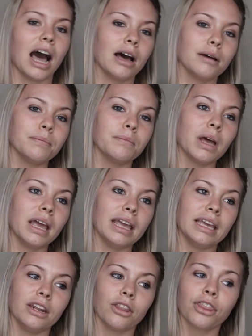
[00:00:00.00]
I'm
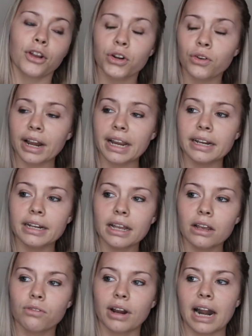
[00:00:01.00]
in third
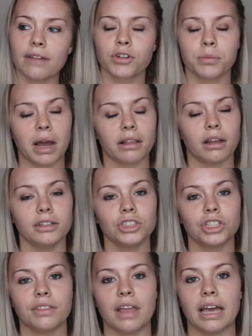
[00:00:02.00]
grade right after my
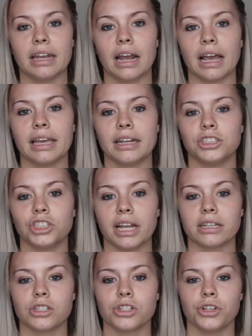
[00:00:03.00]
lunch, and then I get a
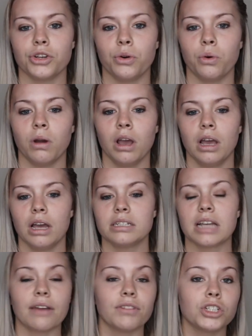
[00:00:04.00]
chance to
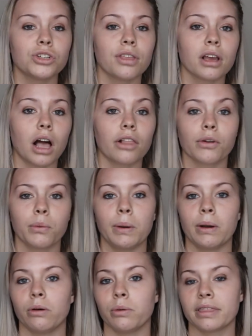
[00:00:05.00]
dive into the color
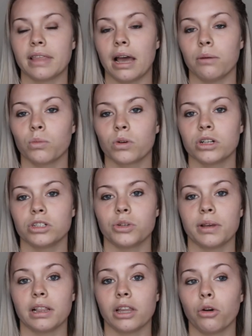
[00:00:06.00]
wheel with them. We're
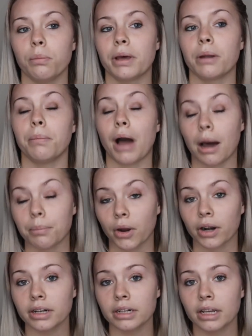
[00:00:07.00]
doing a little bit of pop
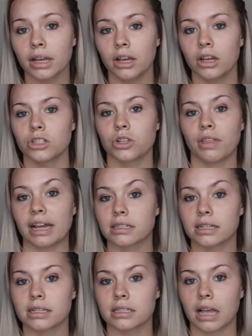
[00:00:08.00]
art, so
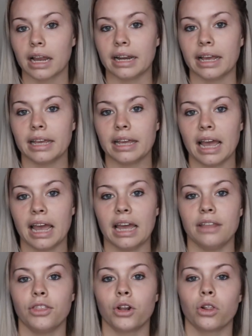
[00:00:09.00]
that's exciting.
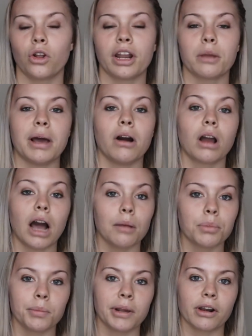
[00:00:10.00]
And they're learning about
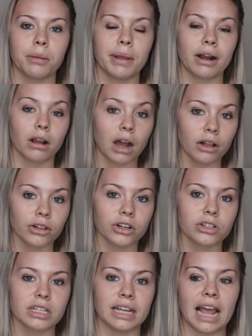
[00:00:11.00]
complementary pair
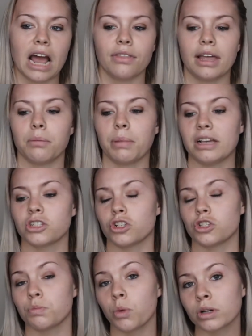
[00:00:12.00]
colors and how that applies to
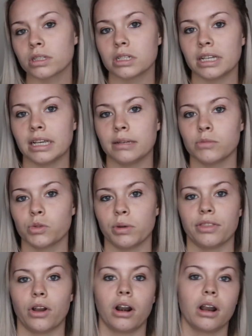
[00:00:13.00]
sports teams
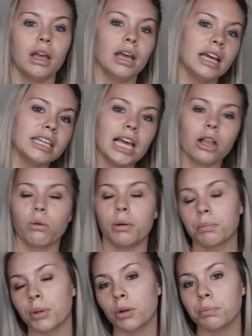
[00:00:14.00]
with our yellow
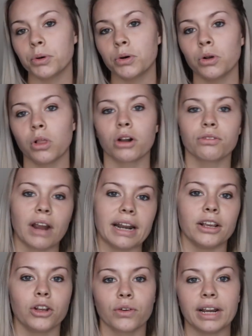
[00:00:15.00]
and purple, our red
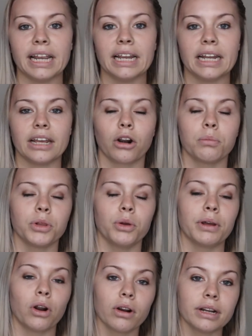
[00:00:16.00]
and green, and our blue
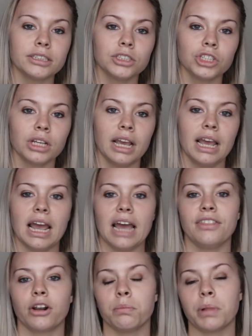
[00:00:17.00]
and orange.
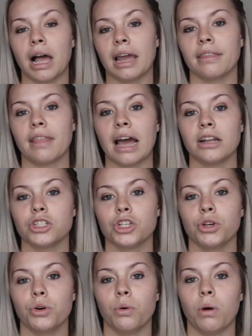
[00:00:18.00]
And they're applying that
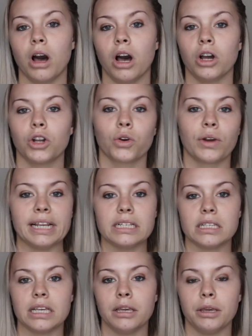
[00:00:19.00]
to a
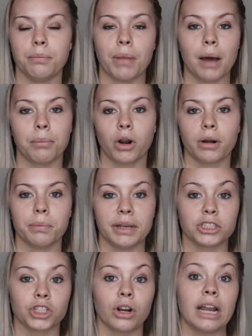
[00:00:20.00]
crazy pop art
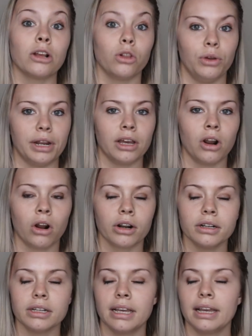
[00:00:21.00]
picture, including a
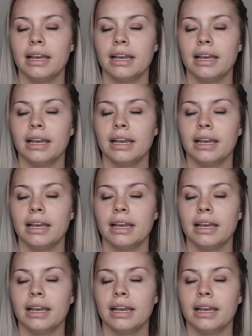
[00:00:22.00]
heart.